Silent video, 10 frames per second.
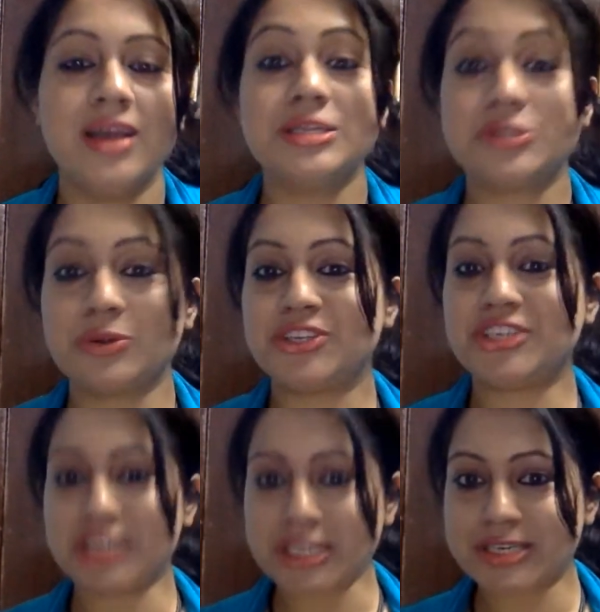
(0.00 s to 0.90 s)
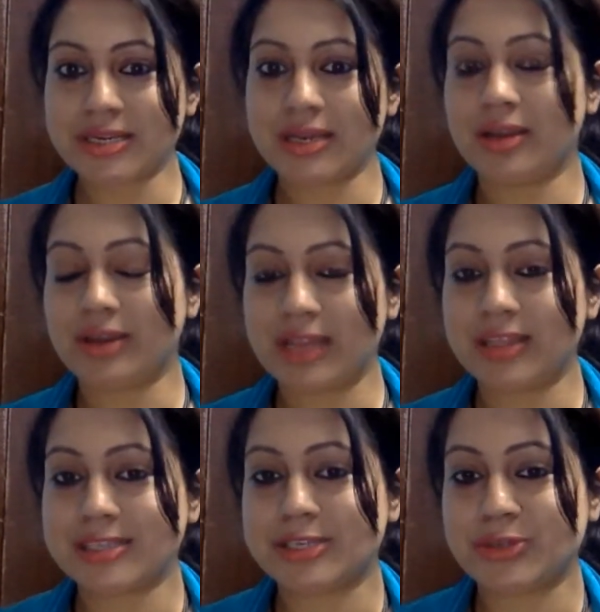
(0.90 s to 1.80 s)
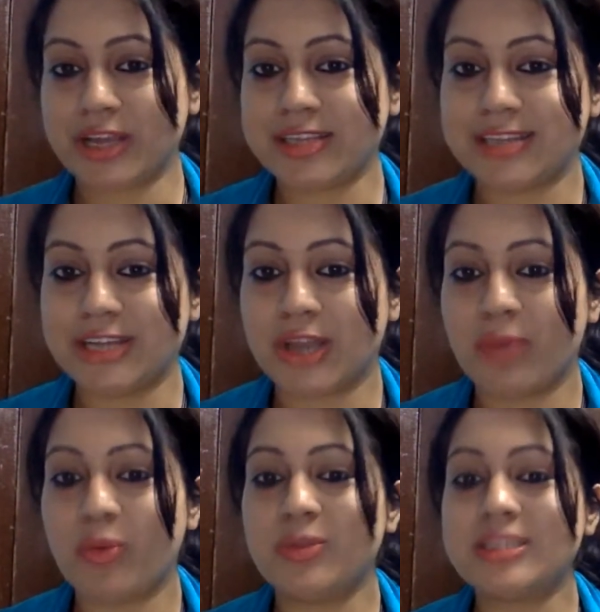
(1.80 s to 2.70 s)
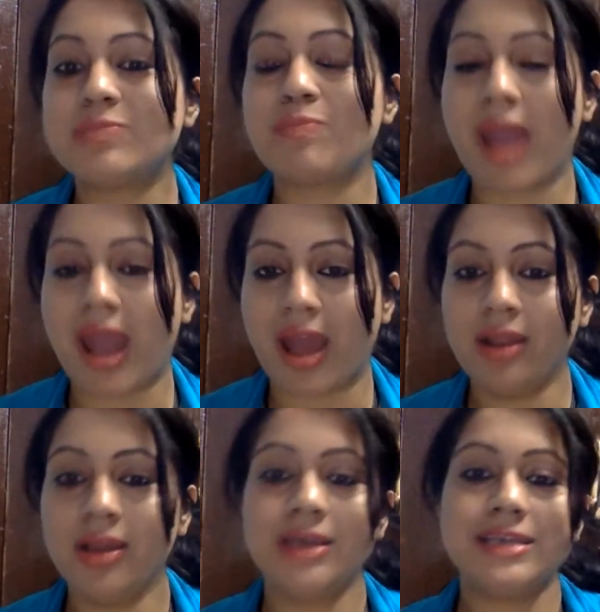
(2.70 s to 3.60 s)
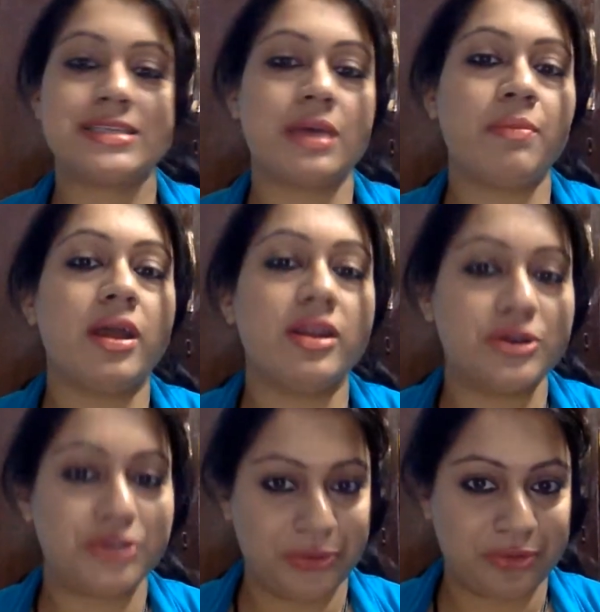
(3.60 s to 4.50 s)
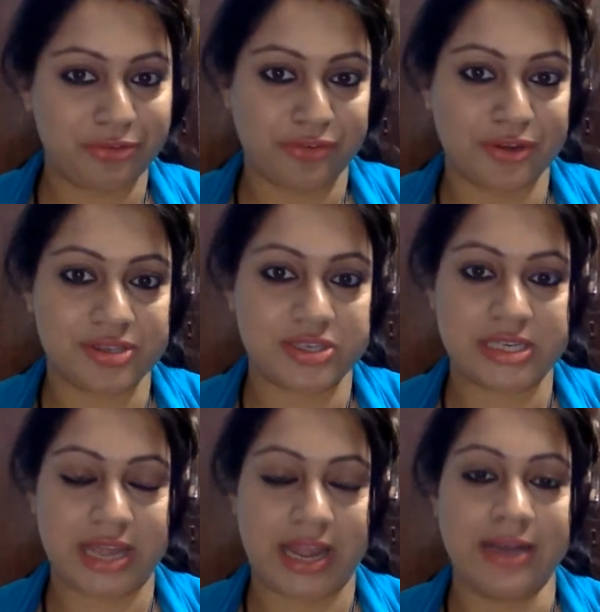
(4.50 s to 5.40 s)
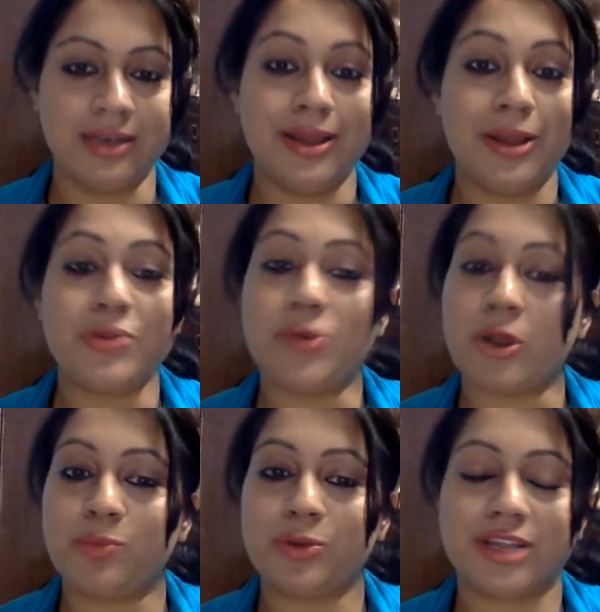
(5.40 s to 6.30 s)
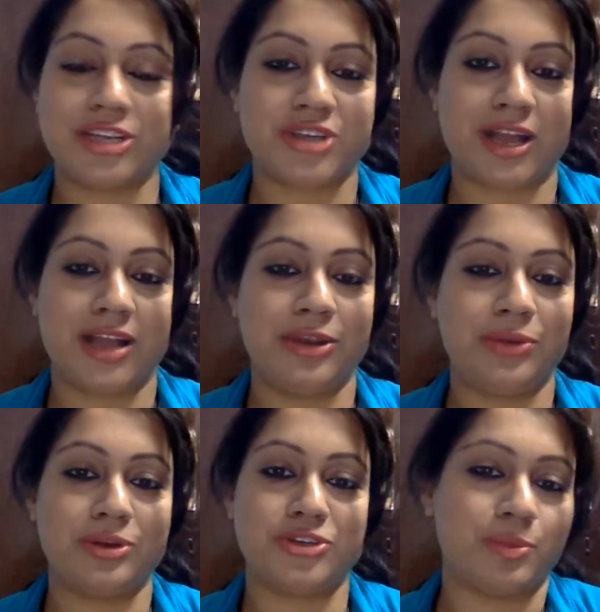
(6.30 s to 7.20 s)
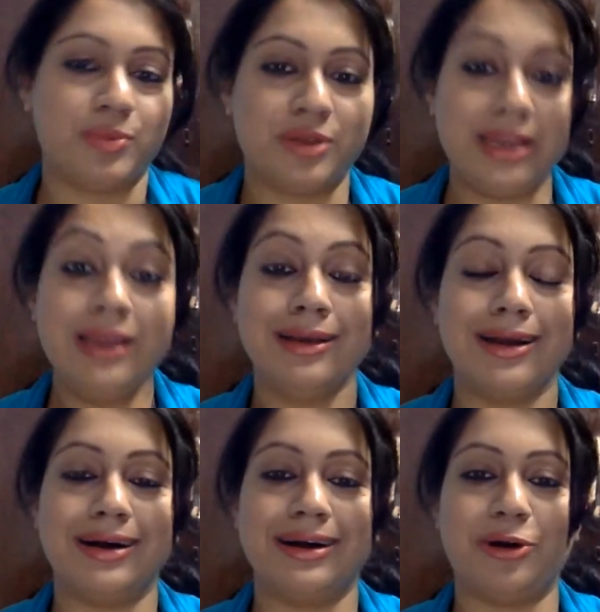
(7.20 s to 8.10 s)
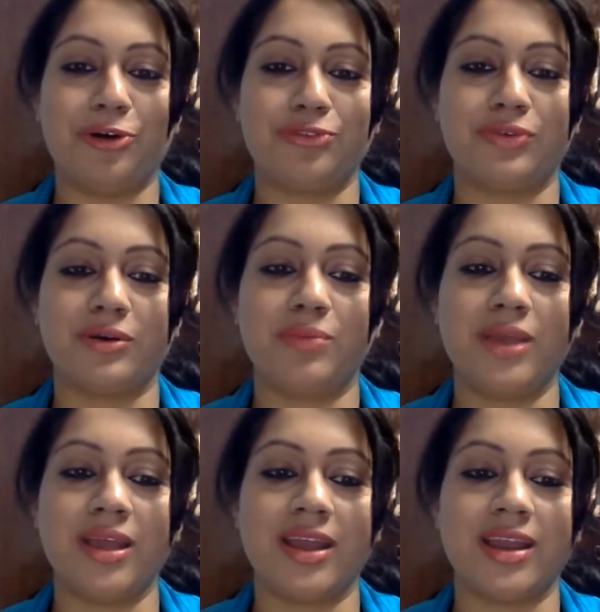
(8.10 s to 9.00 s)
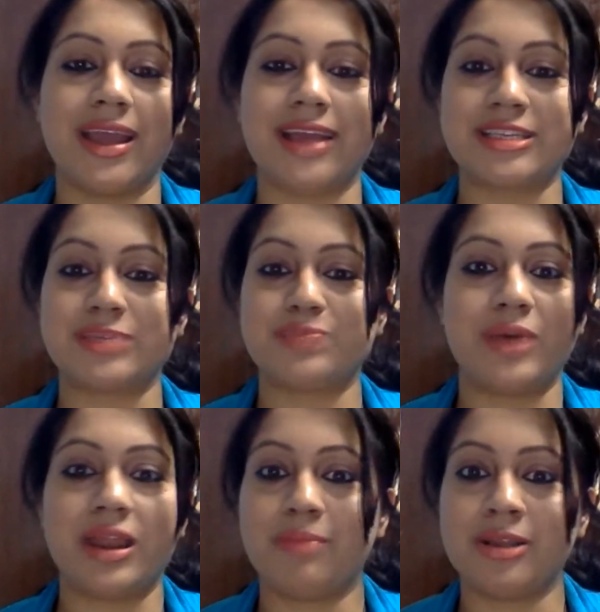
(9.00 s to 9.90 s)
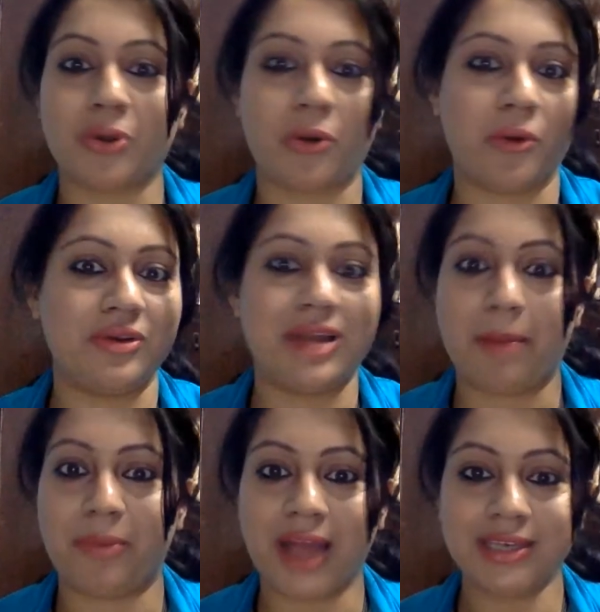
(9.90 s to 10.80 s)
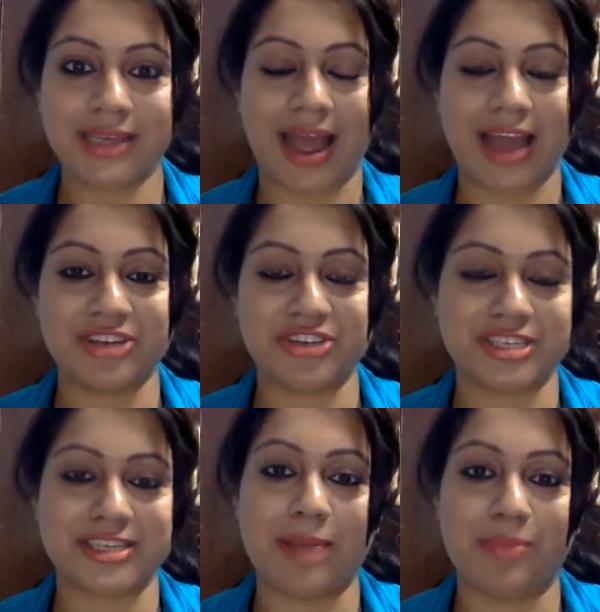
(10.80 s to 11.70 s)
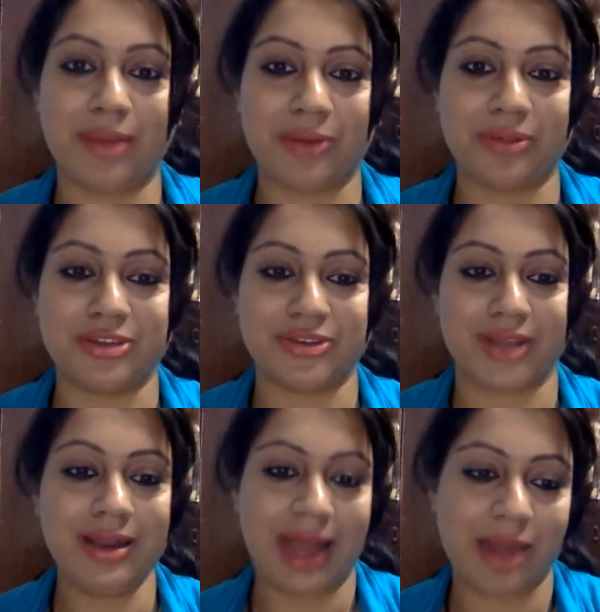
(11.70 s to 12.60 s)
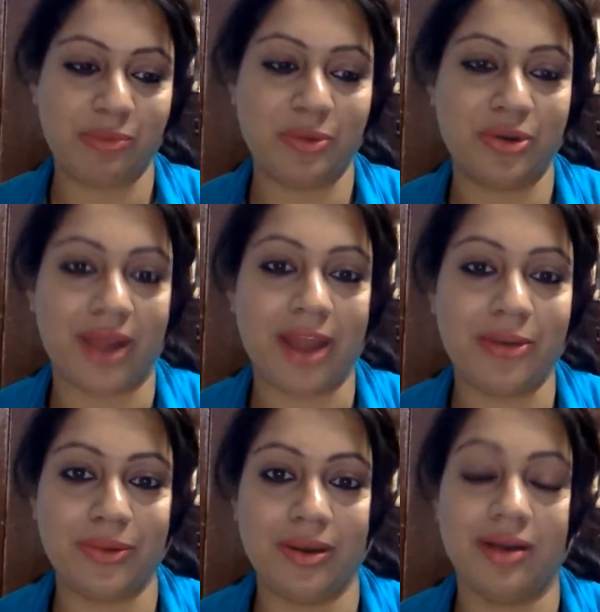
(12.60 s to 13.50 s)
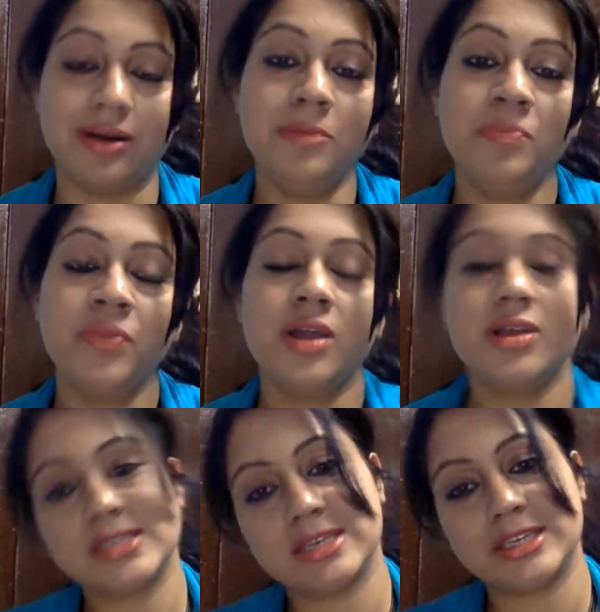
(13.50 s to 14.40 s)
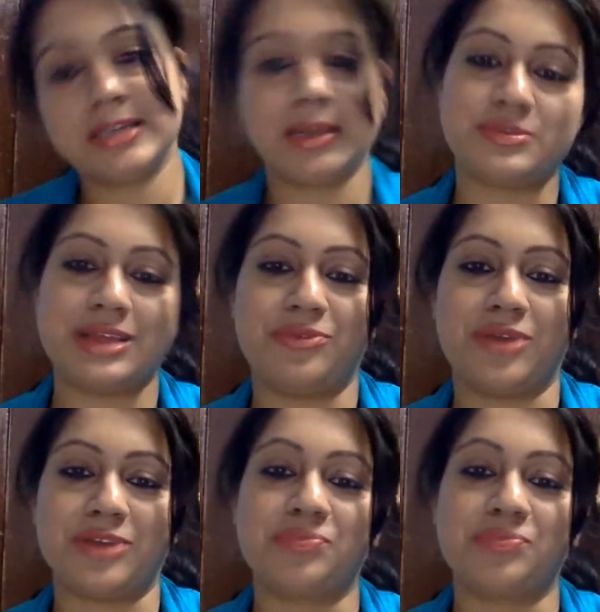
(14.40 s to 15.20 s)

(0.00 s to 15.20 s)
So just in this today's session, we will spare some energy to the first child, not put the child into a jeopardy of being an experiment or lab rat, and just helping out the child, and we will try to learn certain tips and tricks.